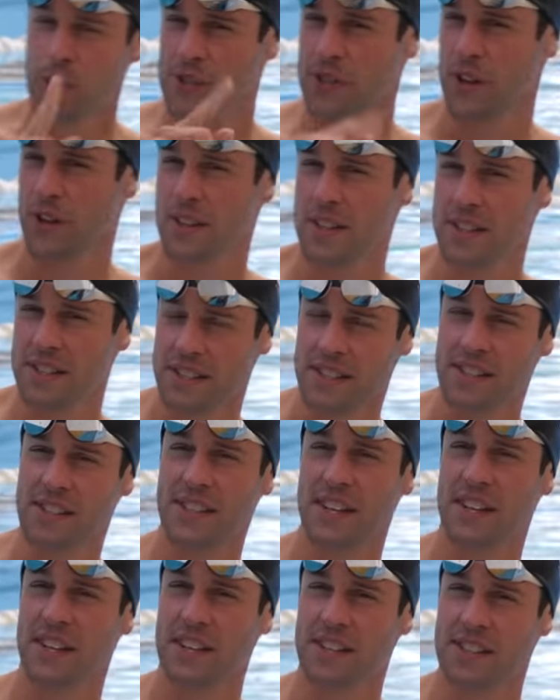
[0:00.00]
also need to
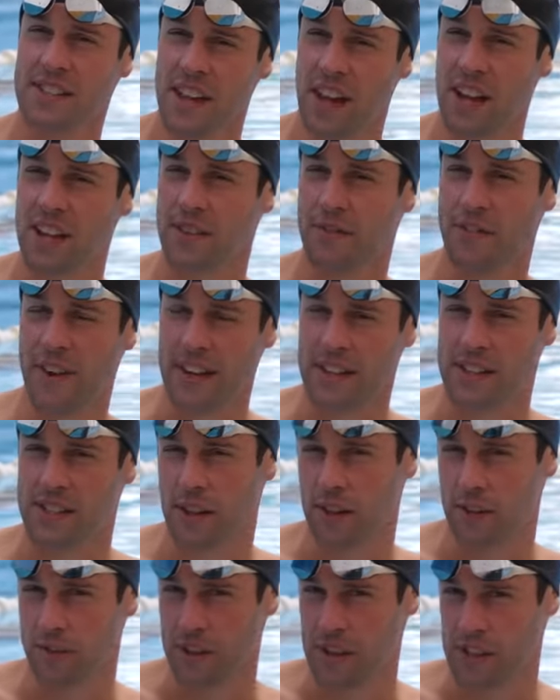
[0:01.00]
consider the side
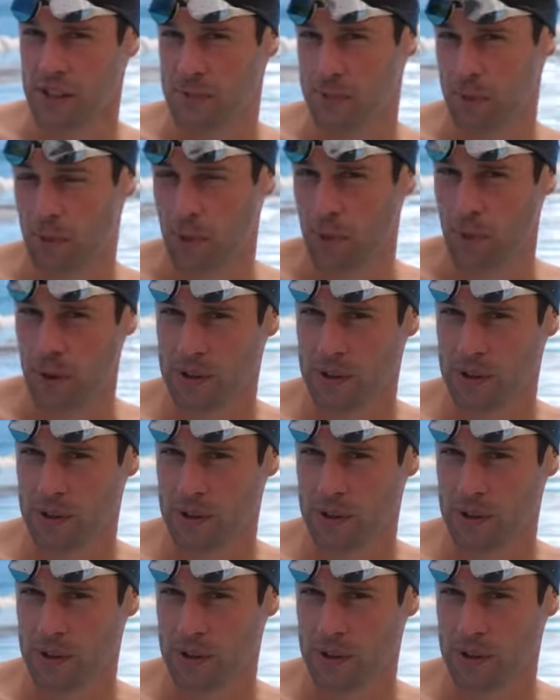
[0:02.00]
effects of each sport.